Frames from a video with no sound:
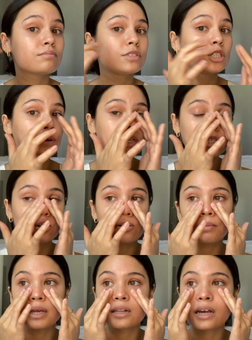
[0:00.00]
She always taught
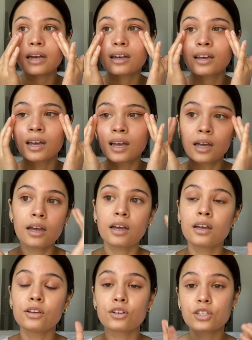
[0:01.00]
me like,
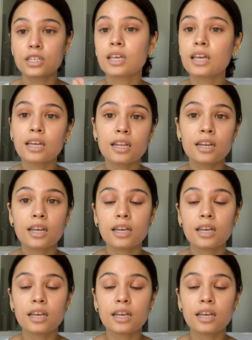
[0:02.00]
your skin